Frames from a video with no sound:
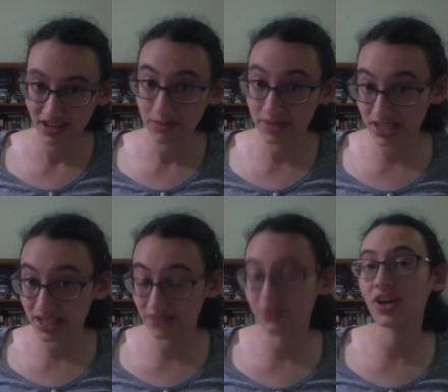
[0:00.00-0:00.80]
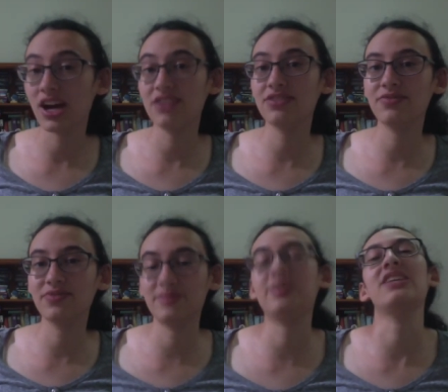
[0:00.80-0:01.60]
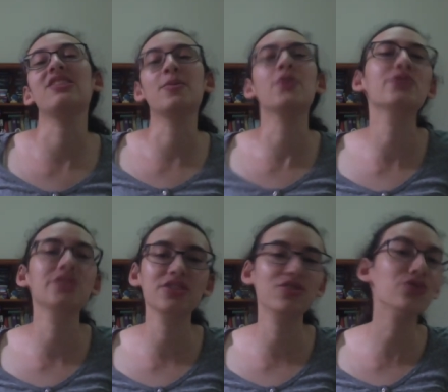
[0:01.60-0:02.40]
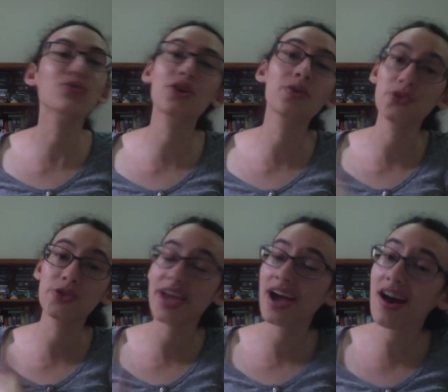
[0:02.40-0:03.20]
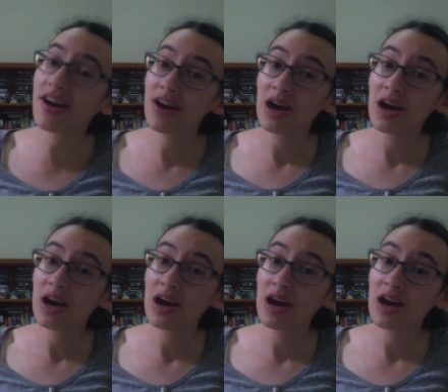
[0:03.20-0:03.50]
I mean, if you guys have seen the poster, you know who they are,